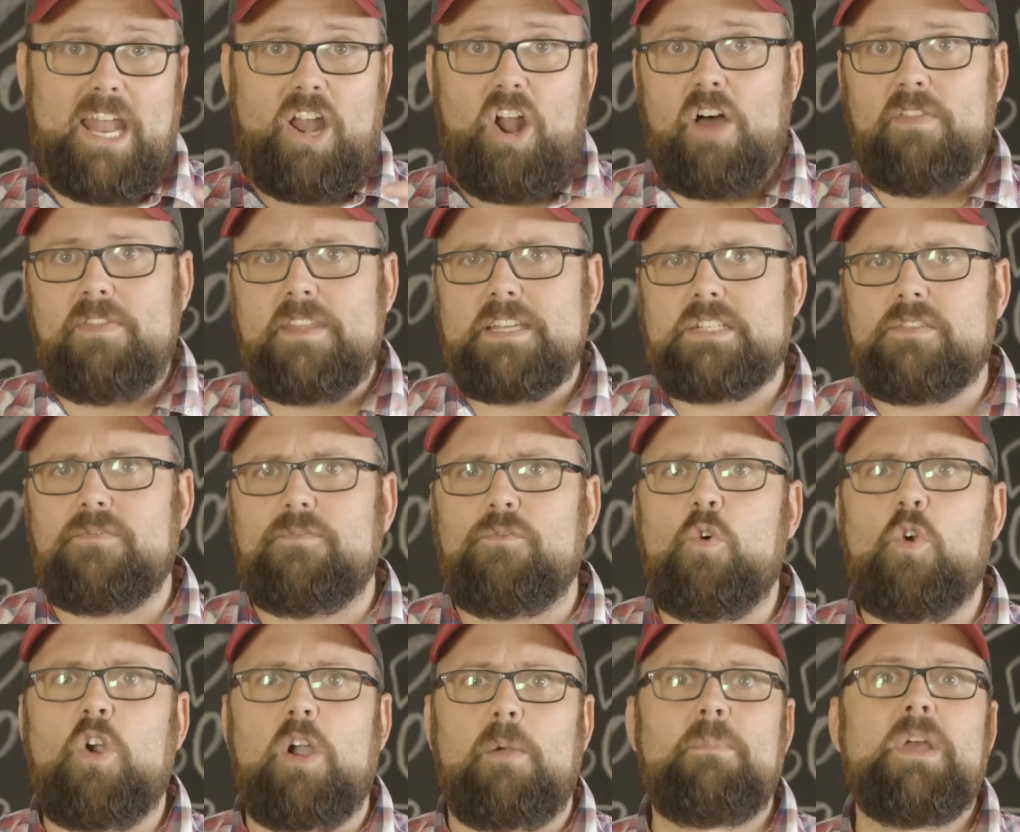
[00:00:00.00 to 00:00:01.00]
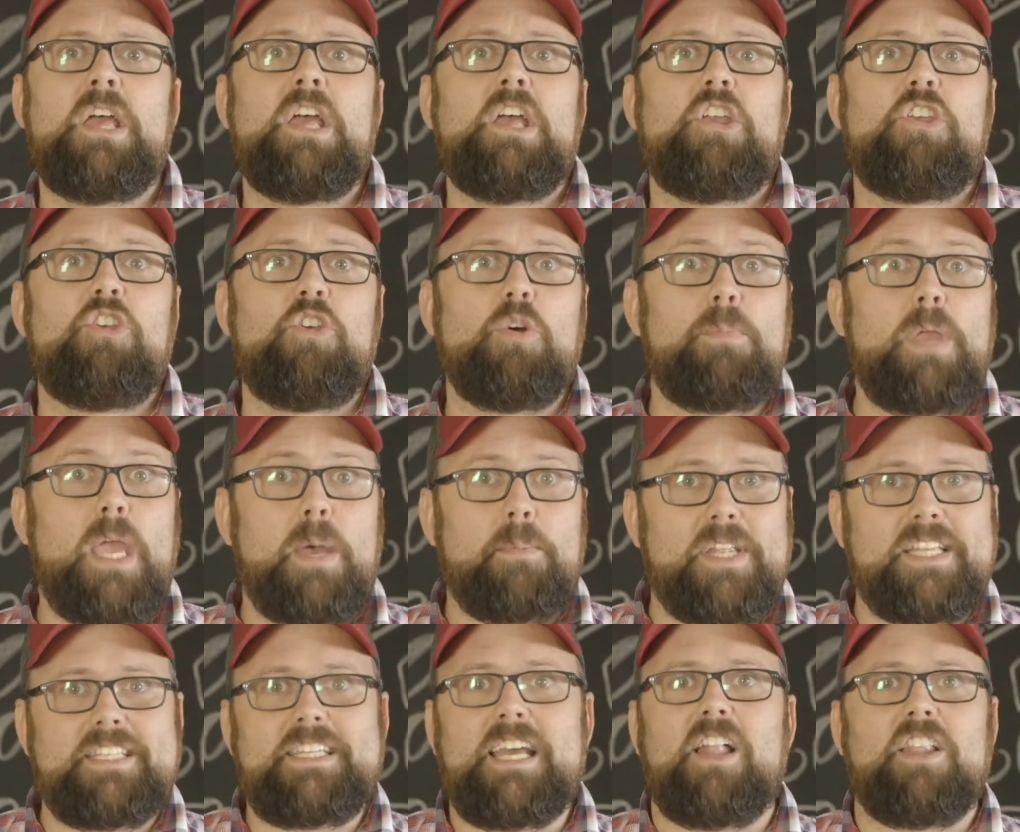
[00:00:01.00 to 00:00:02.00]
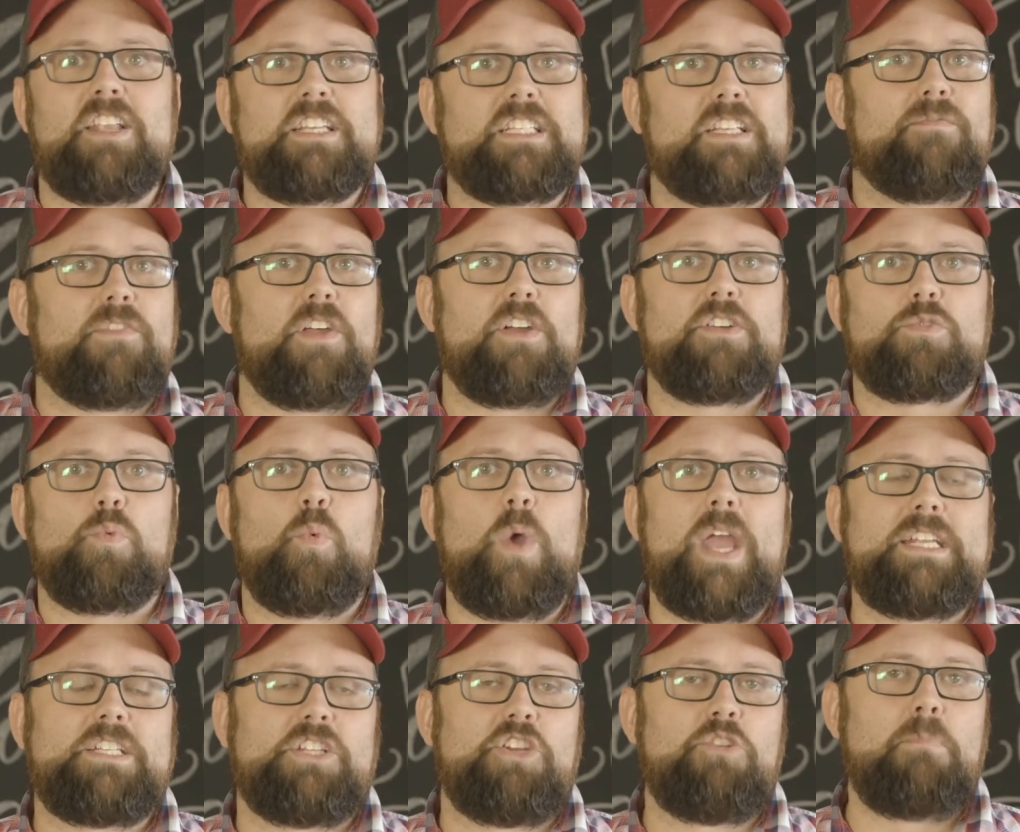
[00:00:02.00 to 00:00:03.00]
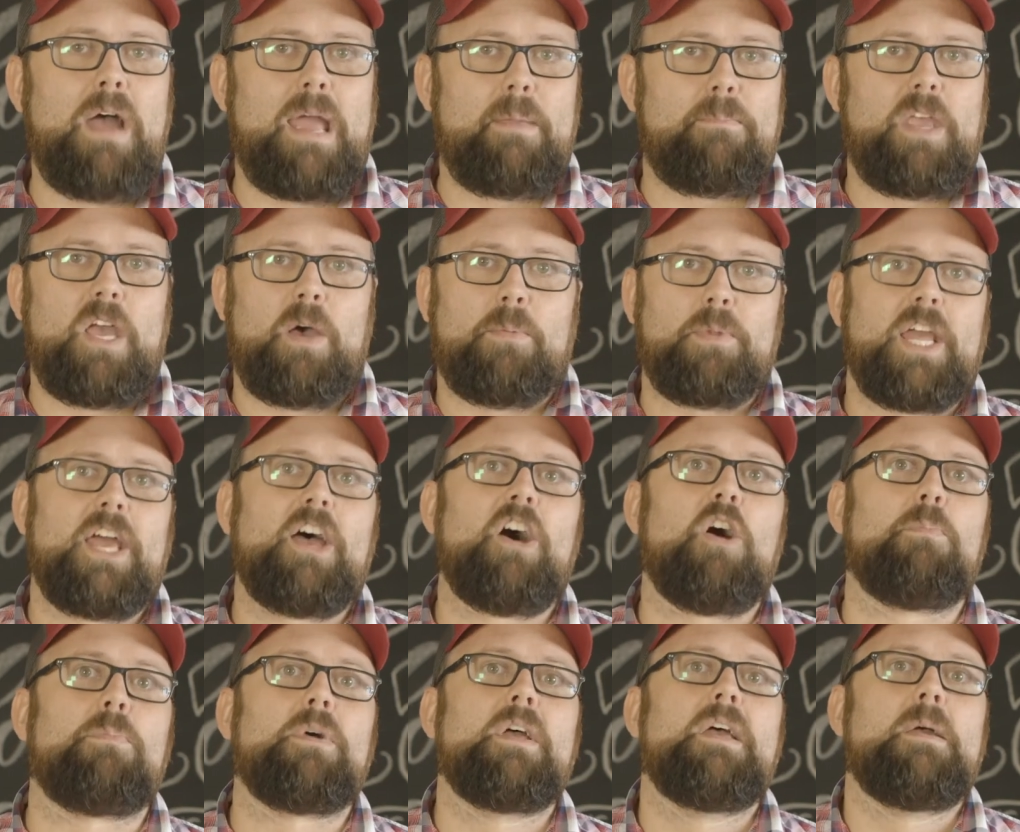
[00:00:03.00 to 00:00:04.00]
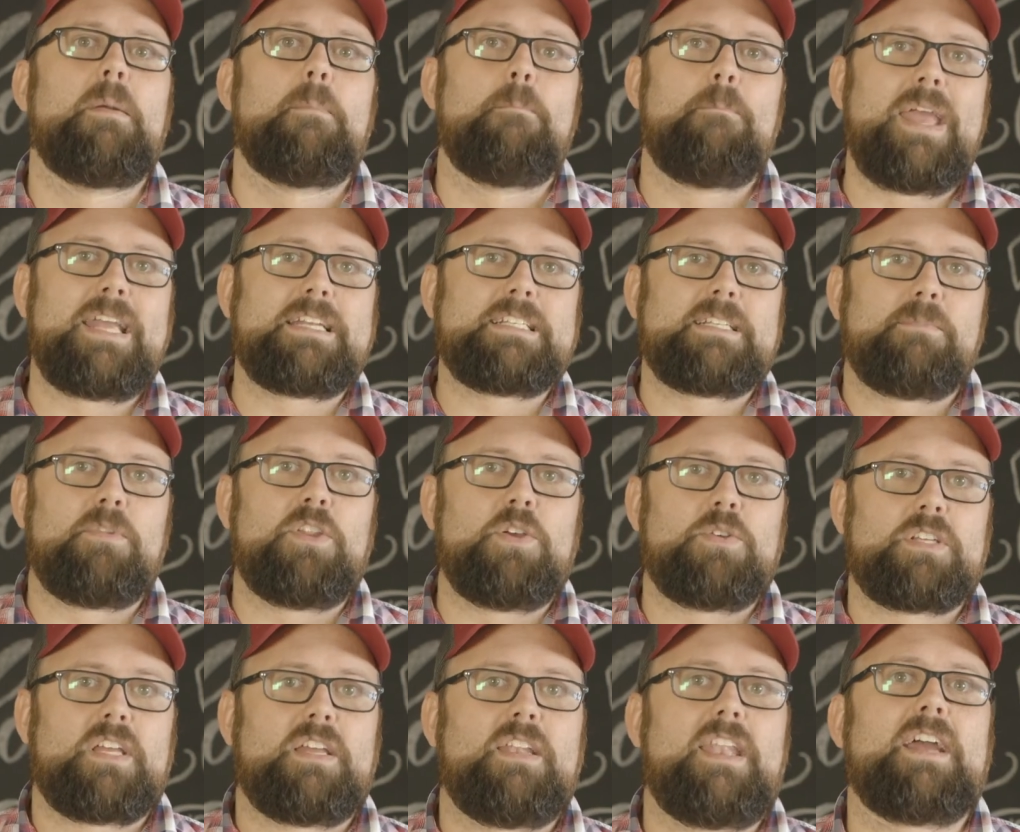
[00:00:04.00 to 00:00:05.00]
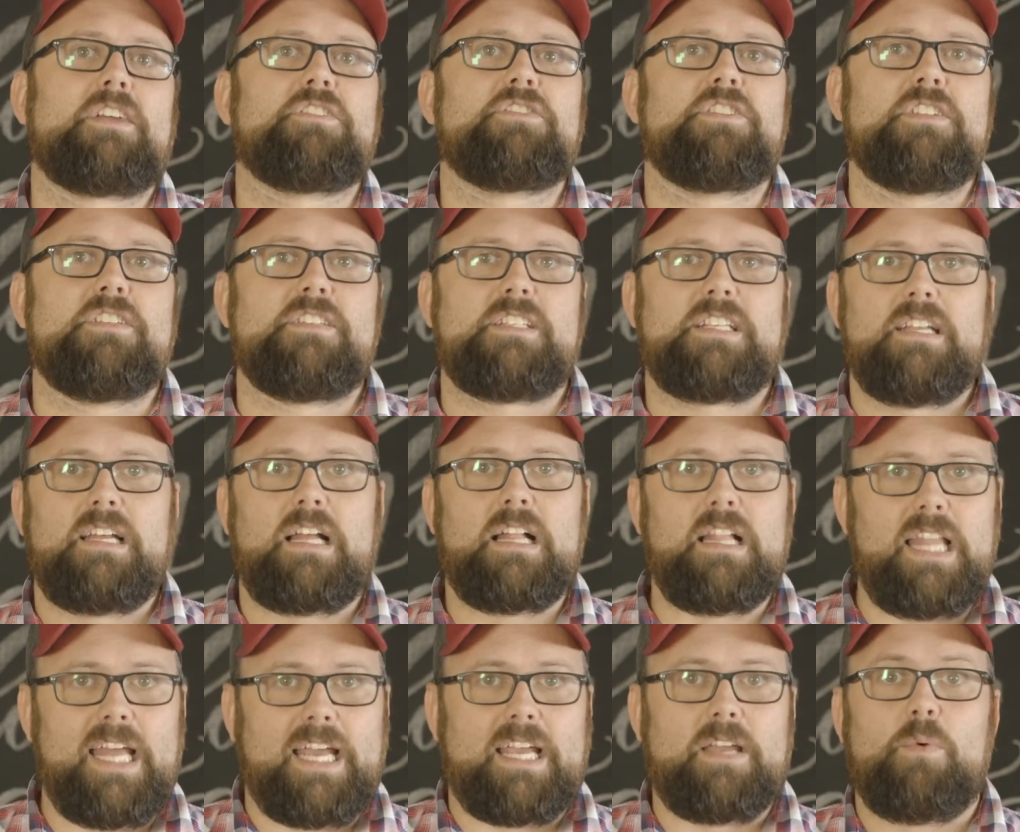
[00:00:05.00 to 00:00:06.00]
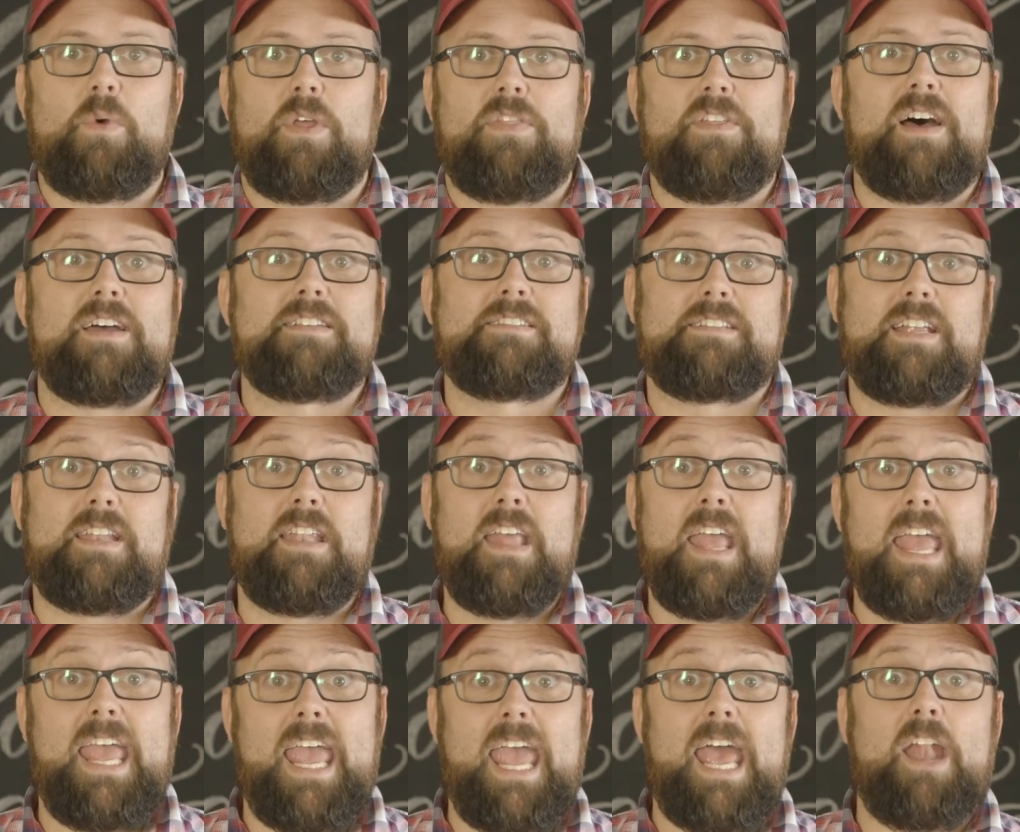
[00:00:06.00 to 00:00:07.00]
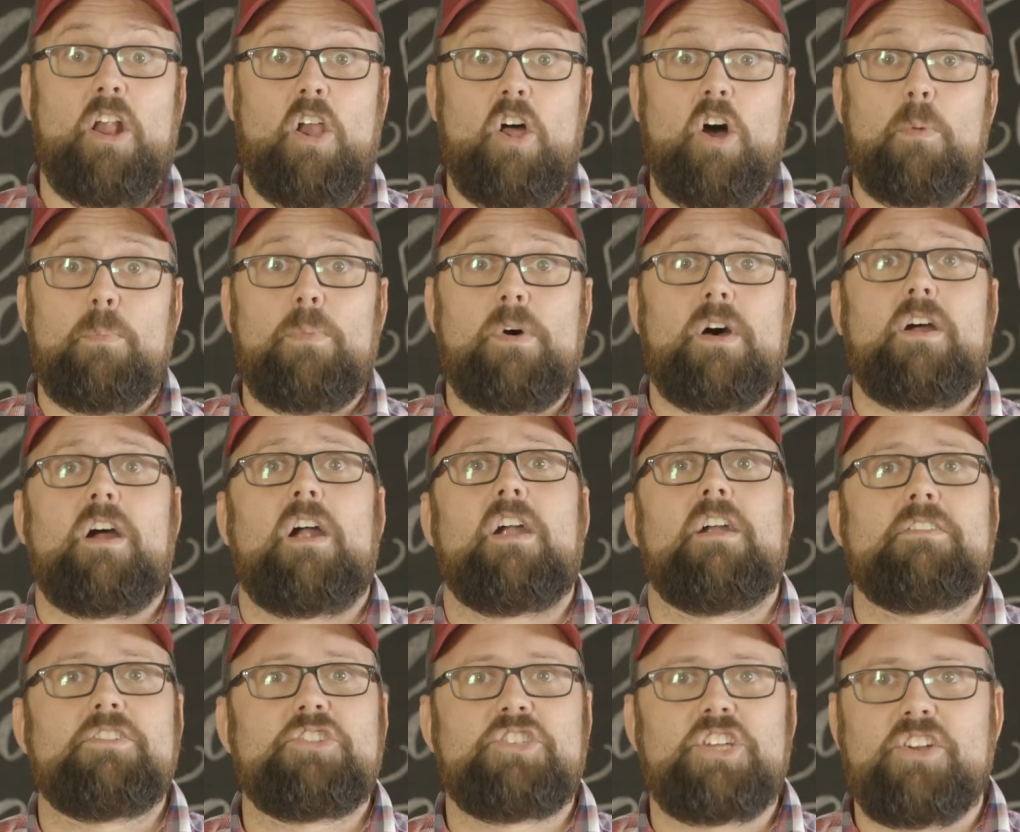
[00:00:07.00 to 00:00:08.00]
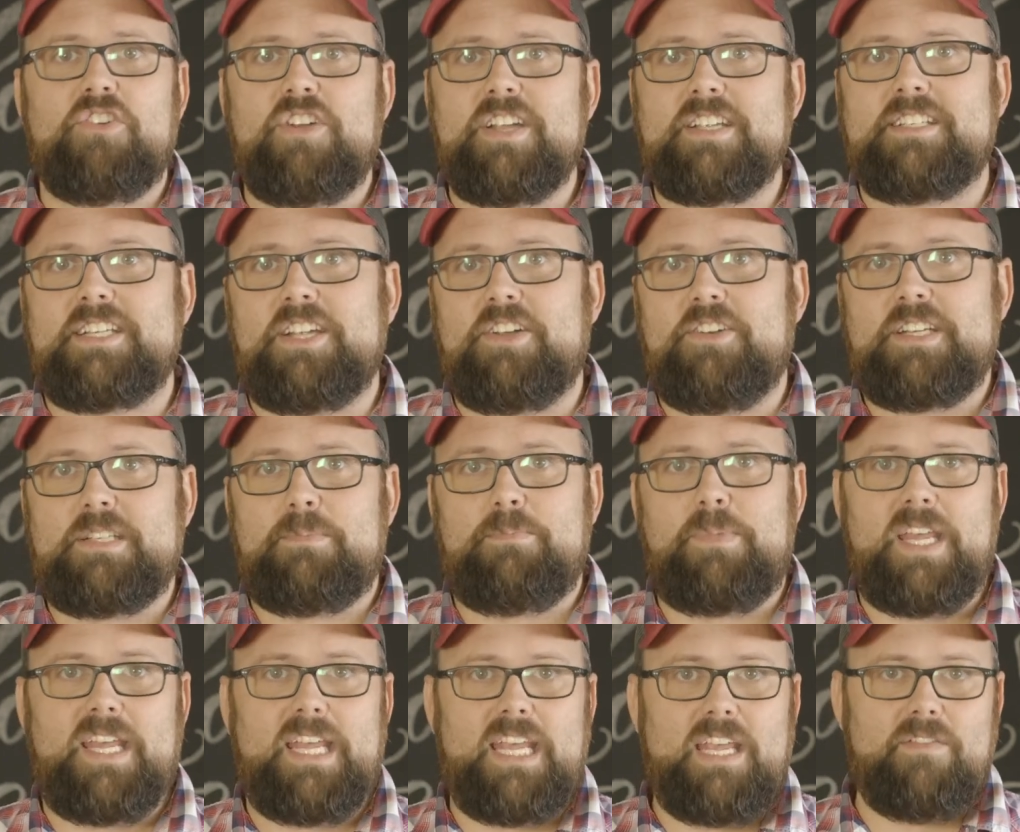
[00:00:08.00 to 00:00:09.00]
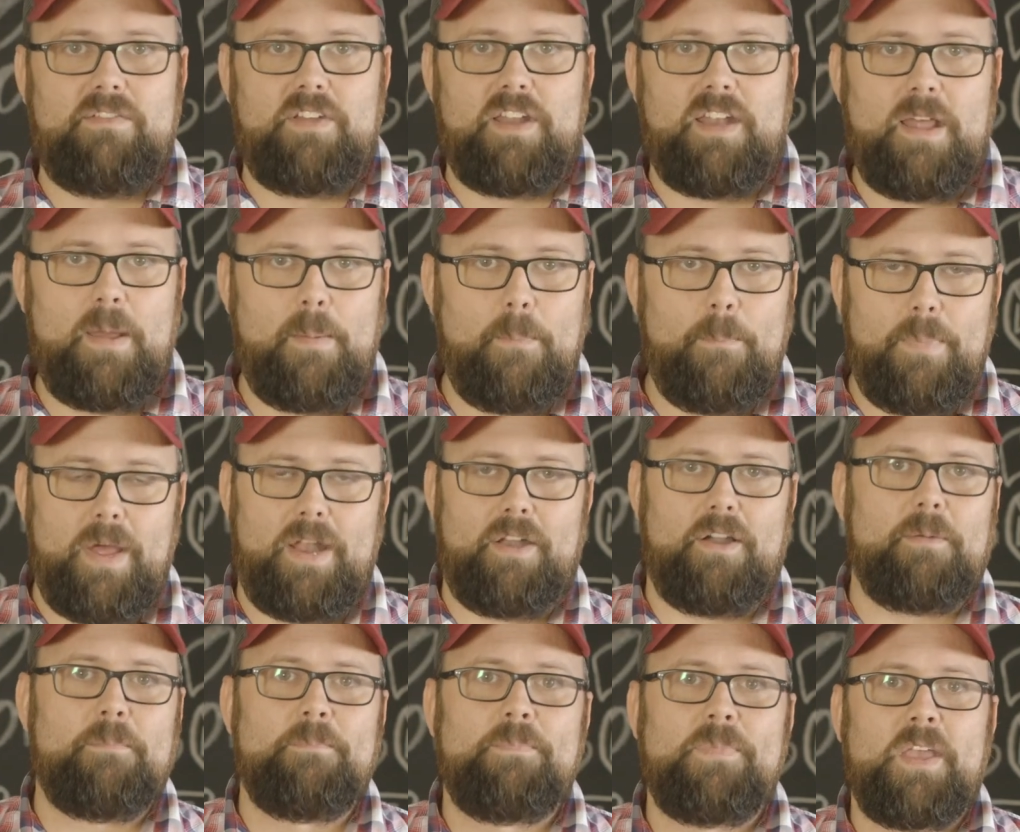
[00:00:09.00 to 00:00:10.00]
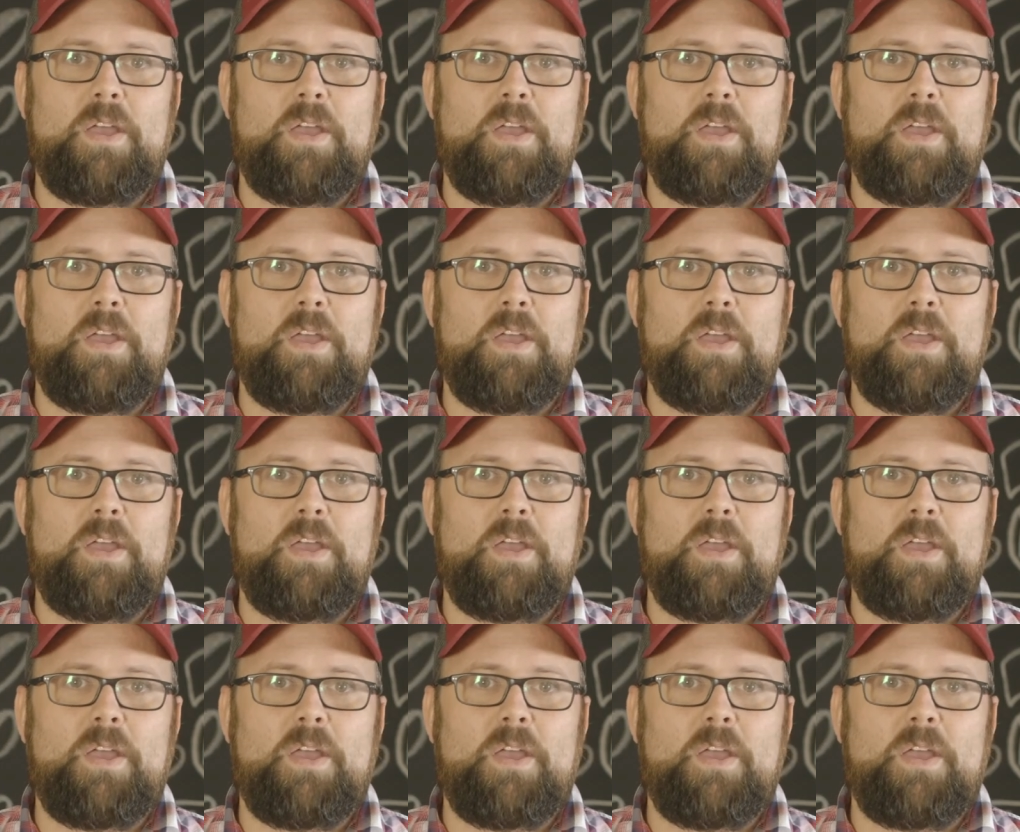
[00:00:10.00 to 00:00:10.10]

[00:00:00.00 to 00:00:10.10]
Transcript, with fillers: And on this form, you'll be able to tell us if there's ways you might be able to help make some of those connections click with us. And, and it'll help uh, our generous series be even better.